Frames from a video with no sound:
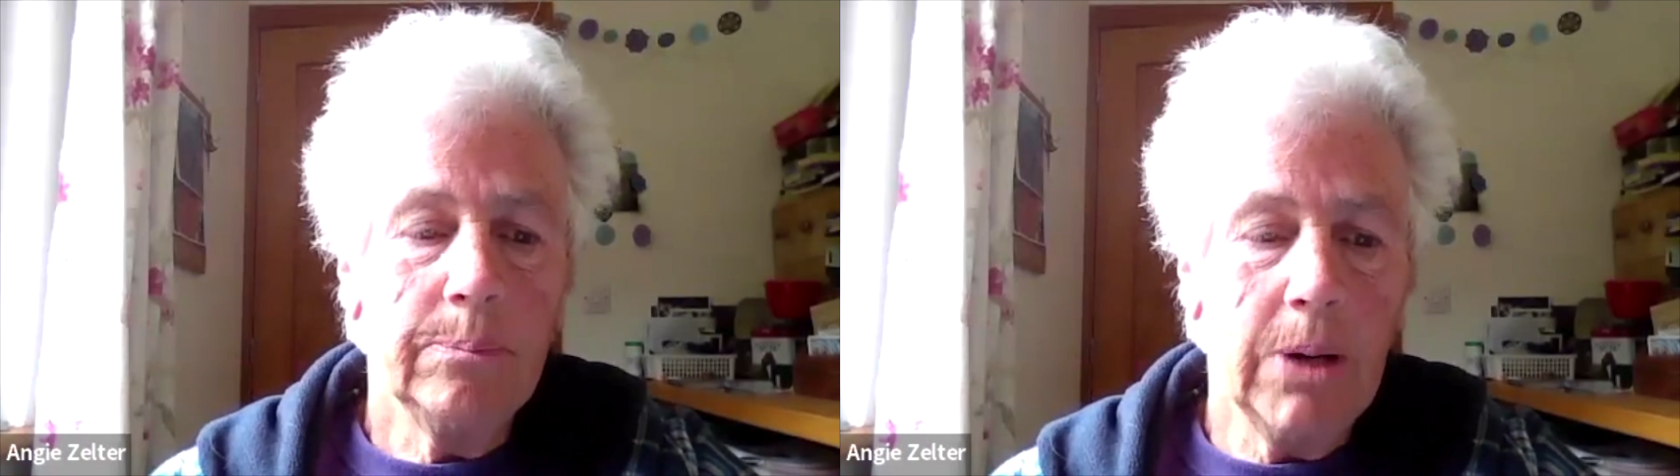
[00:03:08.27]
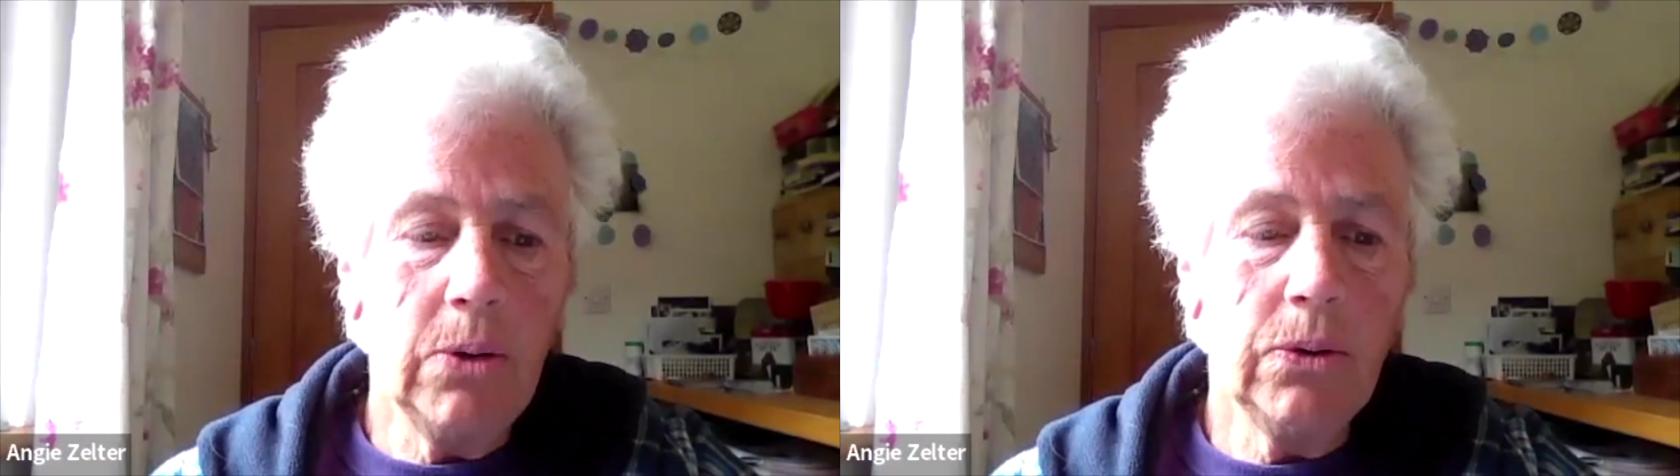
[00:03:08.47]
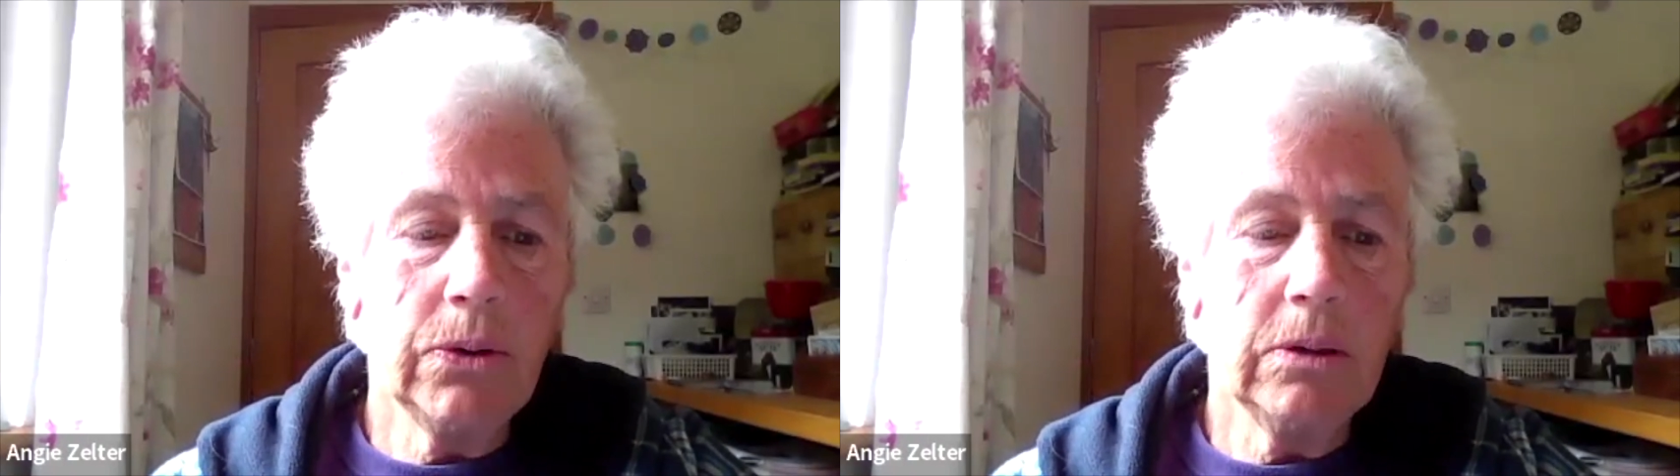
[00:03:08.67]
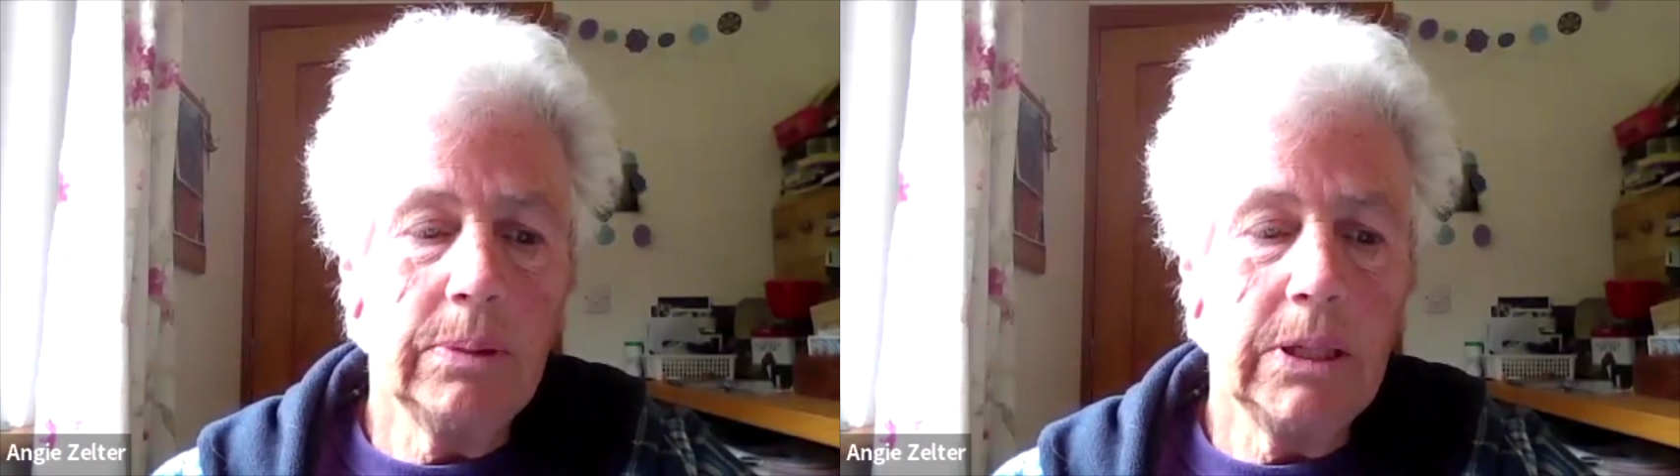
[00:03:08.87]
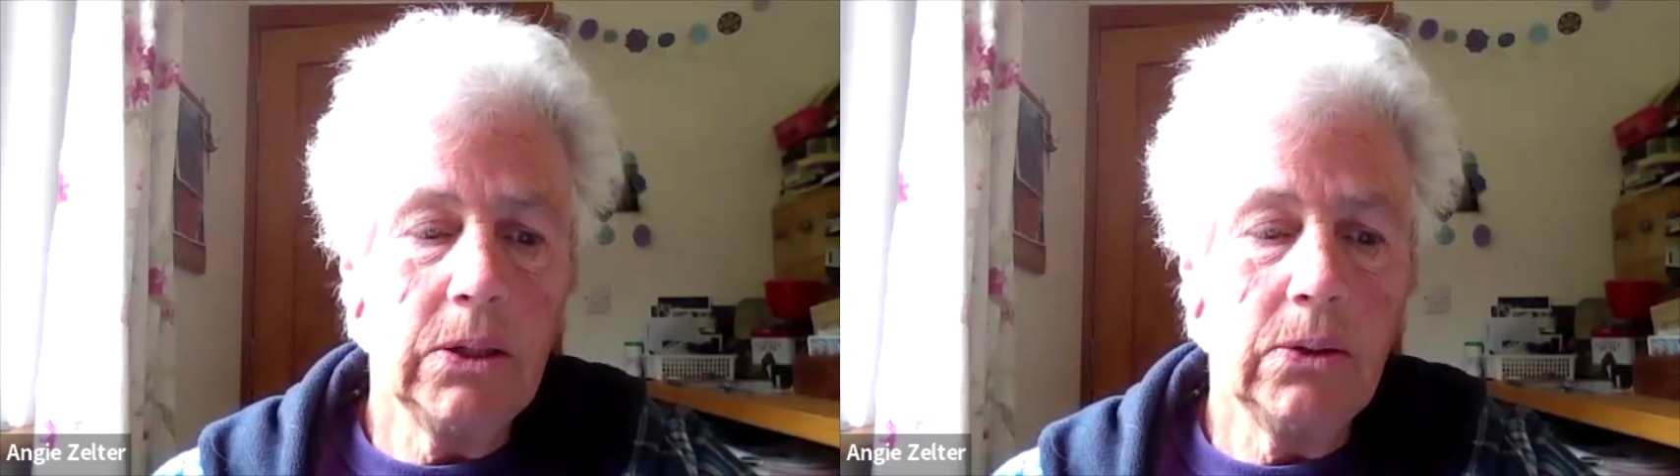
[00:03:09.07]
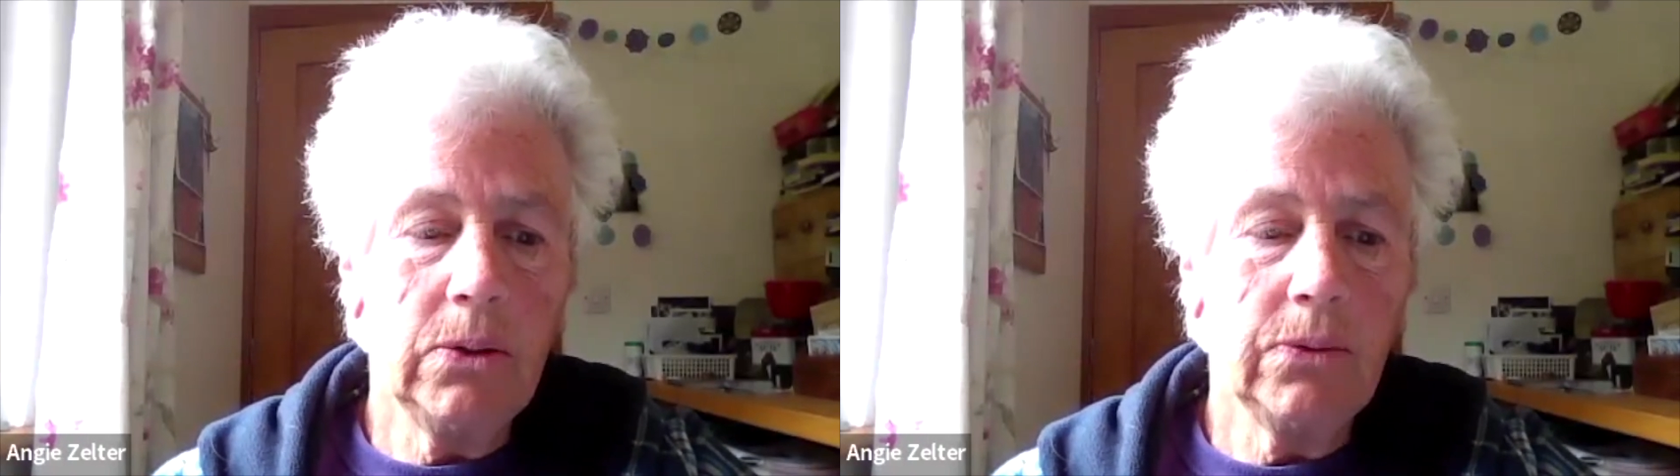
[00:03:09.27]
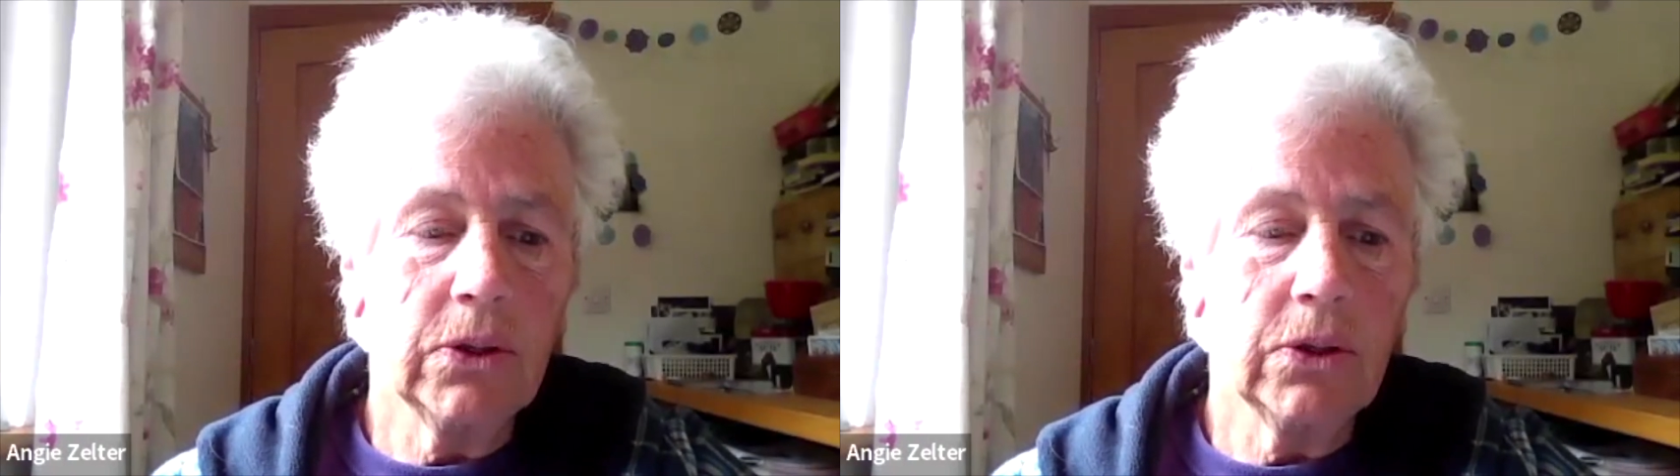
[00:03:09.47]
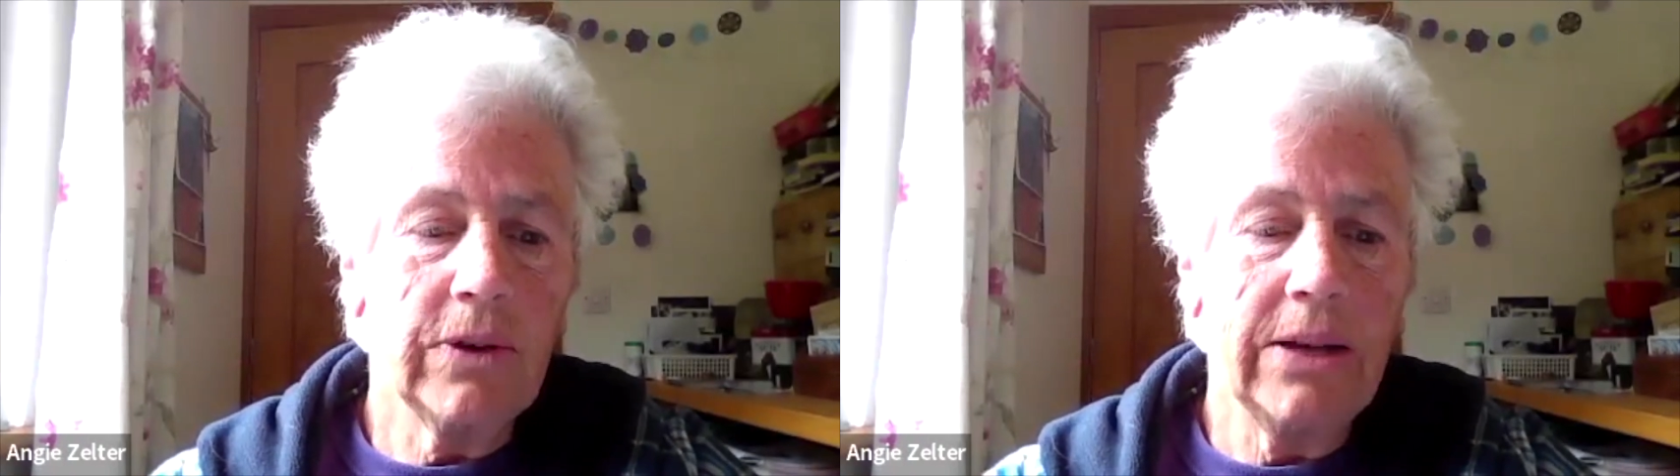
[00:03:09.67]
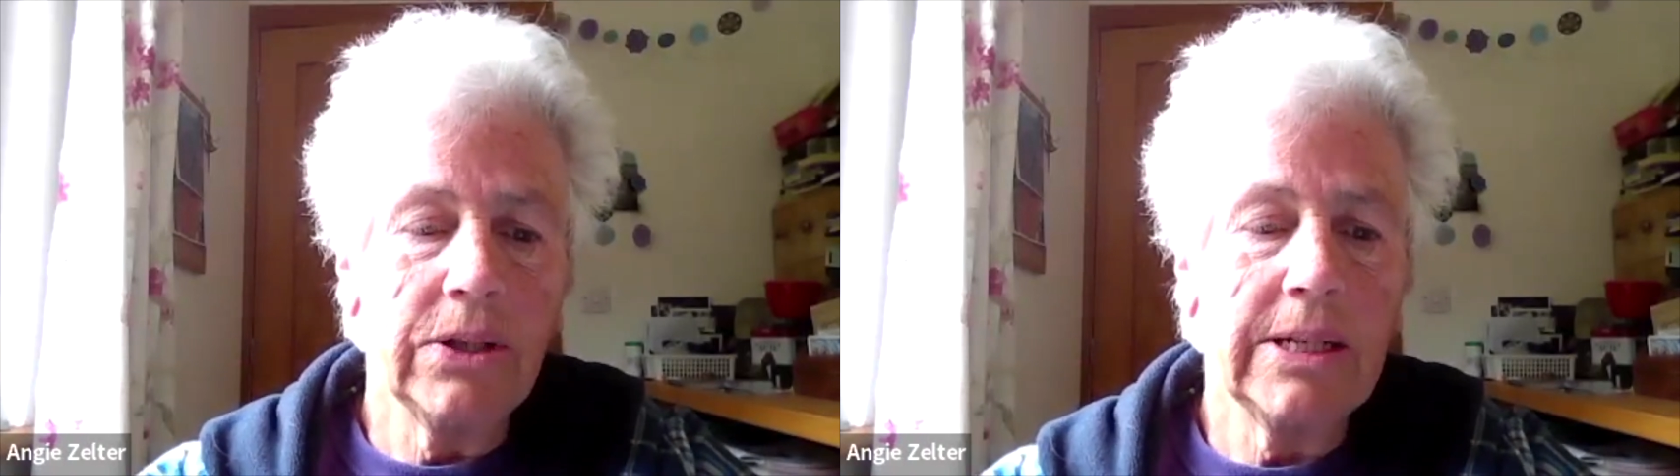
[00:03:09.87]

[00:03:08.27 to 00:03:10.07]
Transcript: Both can be used for ground